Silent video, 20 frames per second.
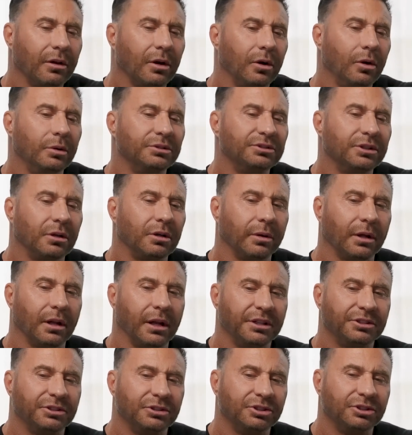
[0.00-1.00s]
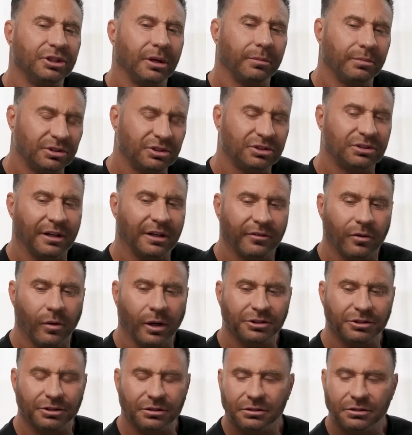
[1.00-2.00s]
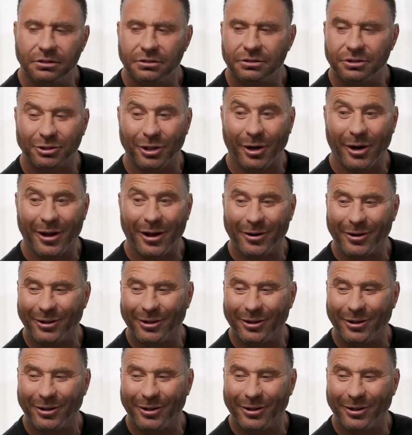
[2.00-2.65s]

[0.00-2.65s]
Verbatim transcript: though, who's in a relationship? Just a tough question. Start out